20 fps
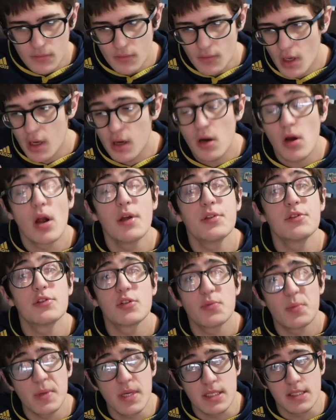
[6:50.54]
or
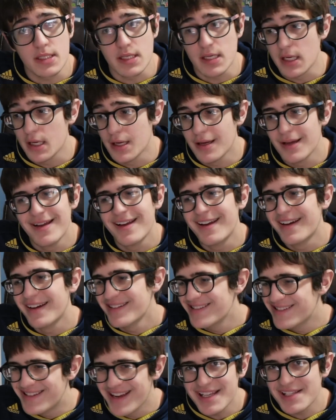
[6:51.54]
unsweet tea,
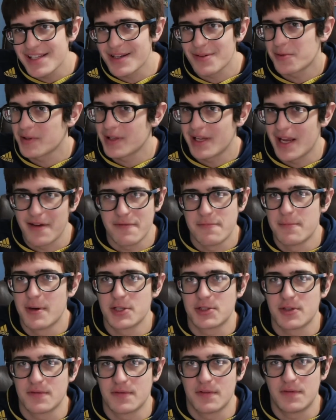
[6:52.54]
doesn't really have
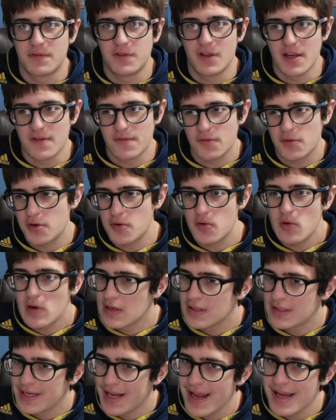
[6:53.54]
much of a flavor. You
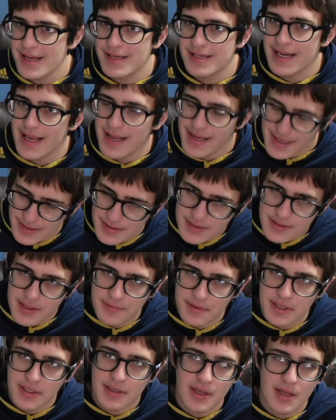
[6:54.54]
can taste hints of
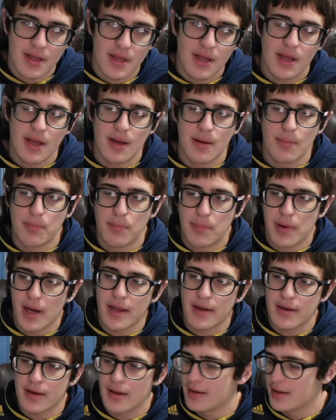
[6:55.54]
it,
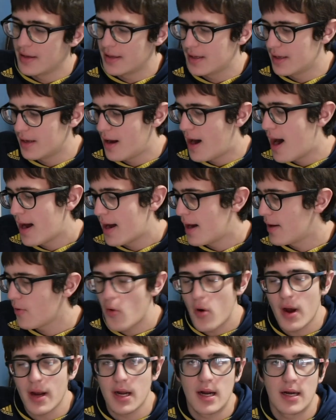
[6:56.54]
but
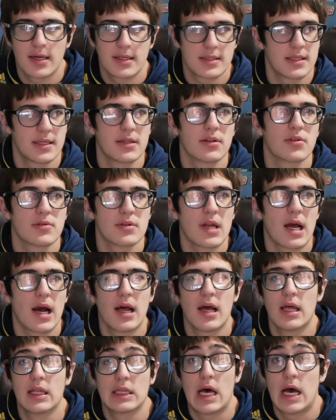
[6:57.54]
quite honestly, there's
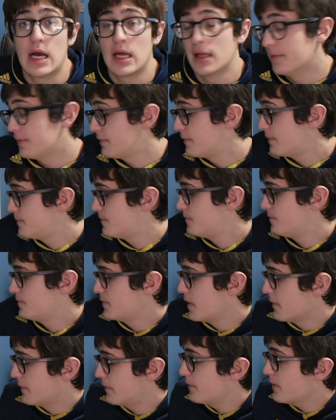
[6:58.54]
not a lot of
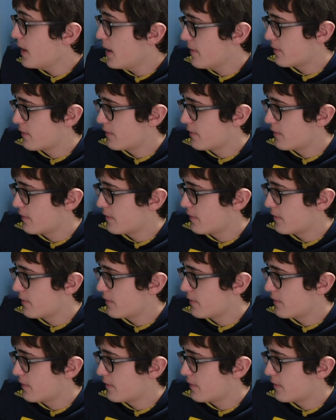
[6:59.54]
flavor